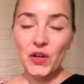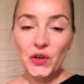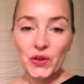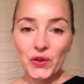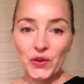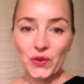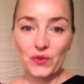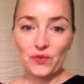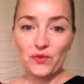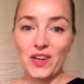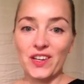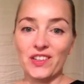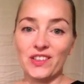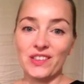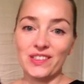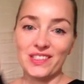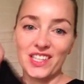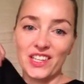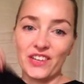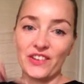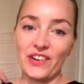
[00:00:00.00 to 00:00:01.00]
who fell
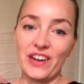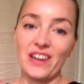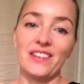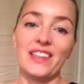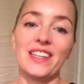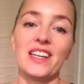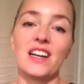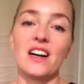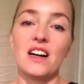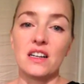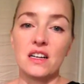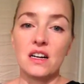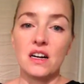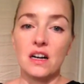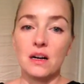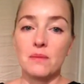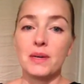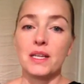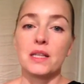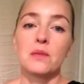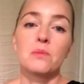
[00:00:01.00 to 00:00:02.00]
to the ground and got
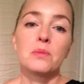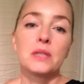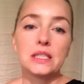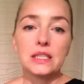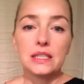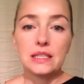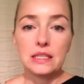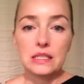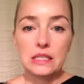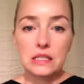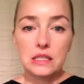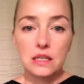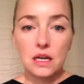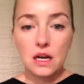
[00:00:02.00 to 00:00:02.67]
caught by the police.